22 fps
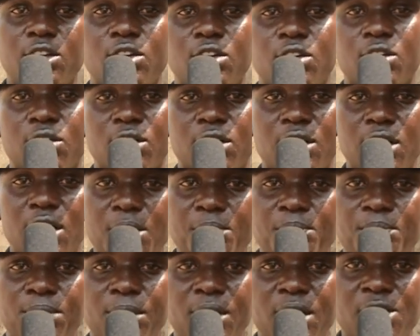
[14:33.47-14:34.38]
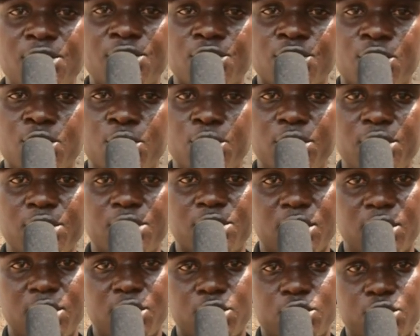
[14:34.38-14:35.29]
Our God bless Joe
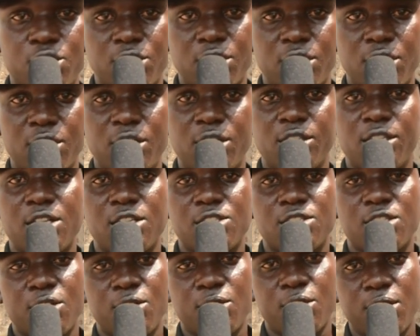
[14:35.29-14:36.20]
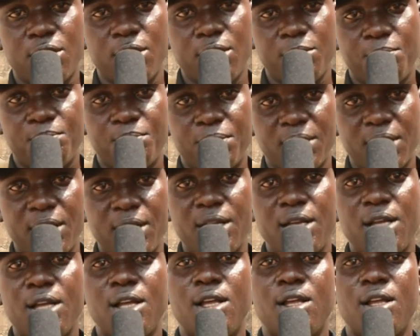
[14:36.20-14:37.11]
International. That's our power.